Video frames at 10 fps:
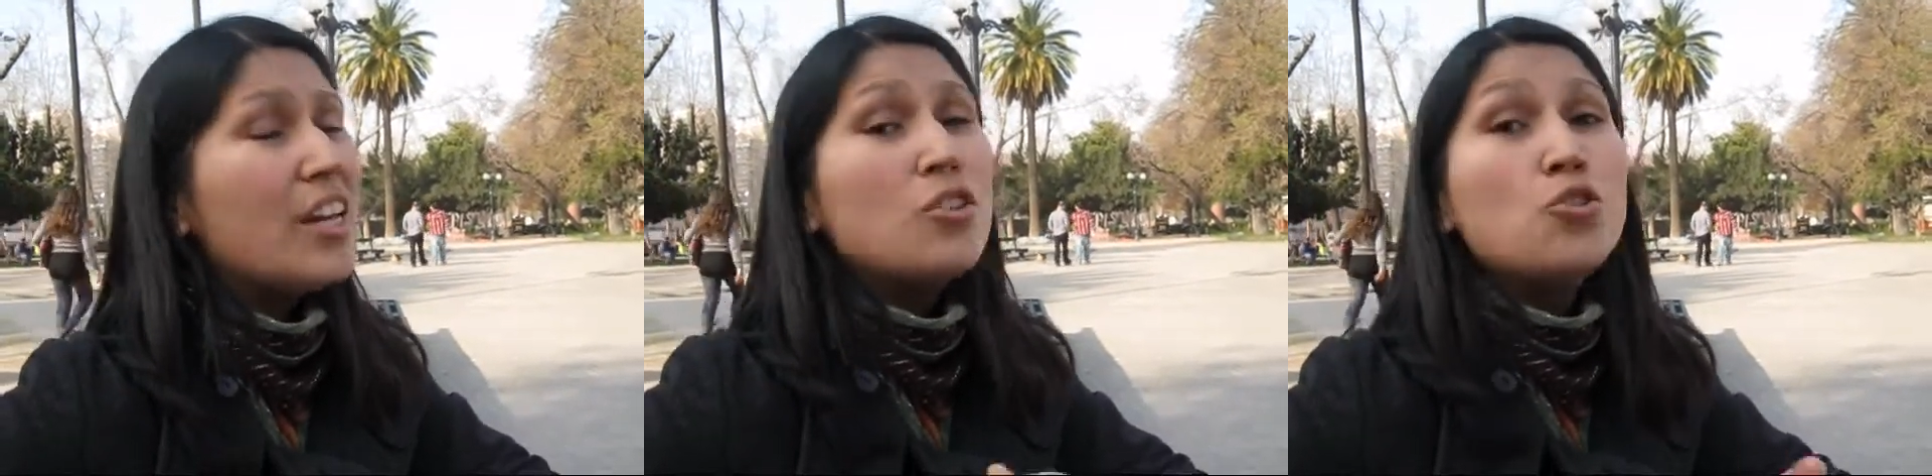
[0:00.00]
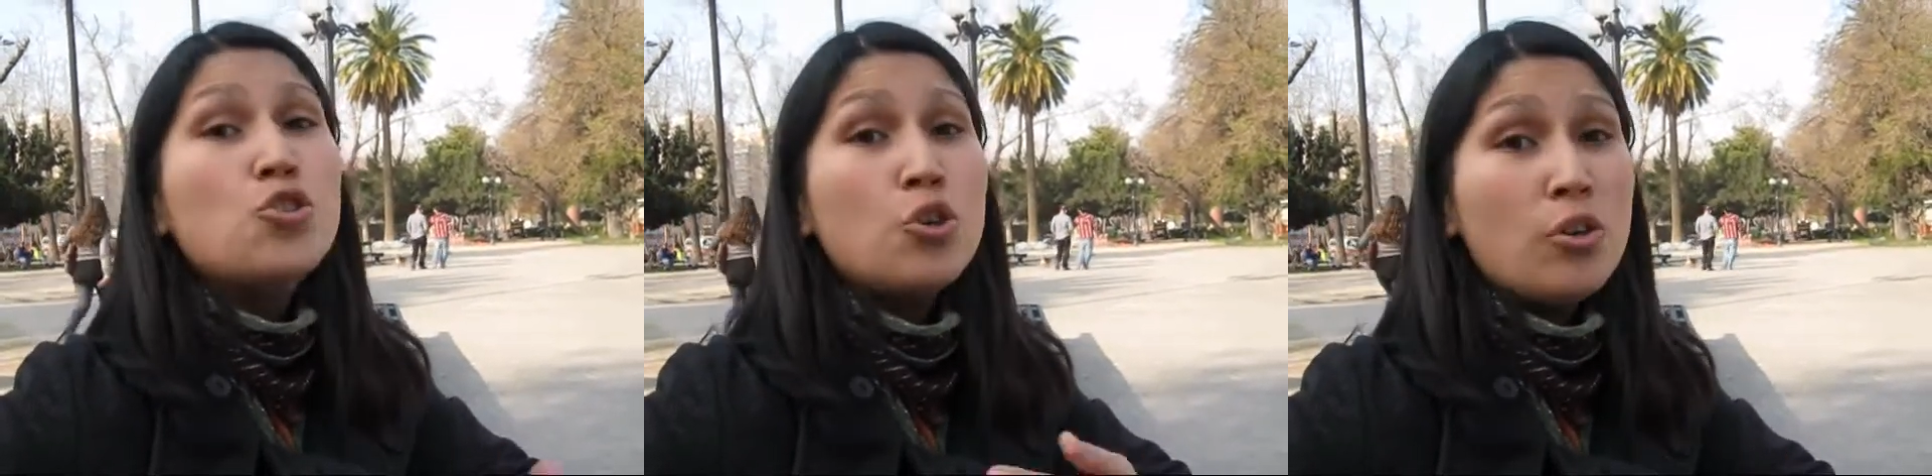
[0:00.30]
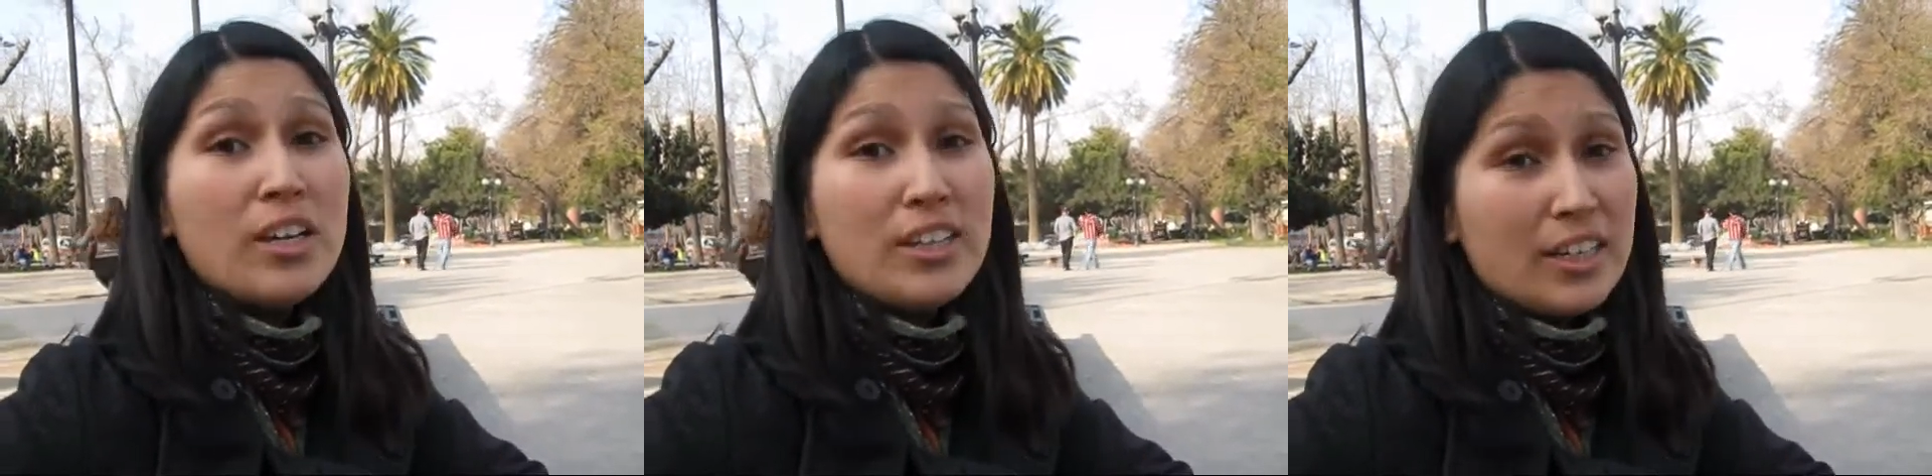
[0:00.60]

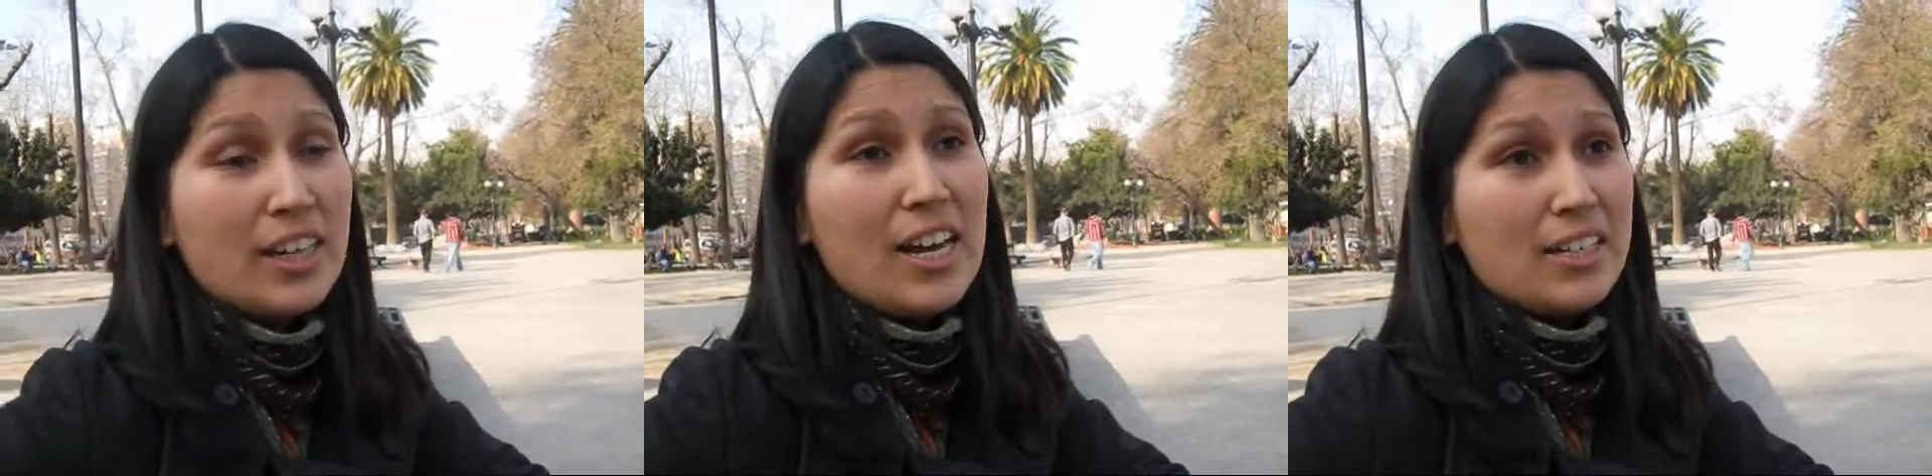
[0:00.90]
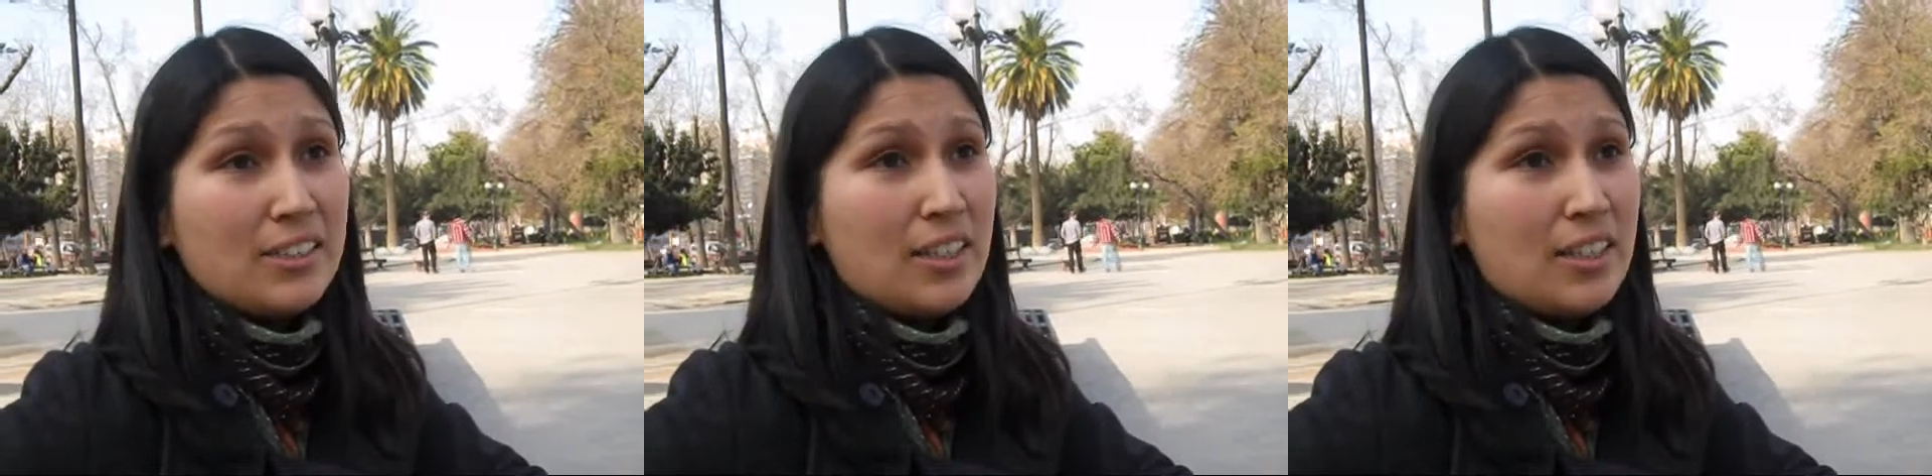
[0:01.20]
enjoy the class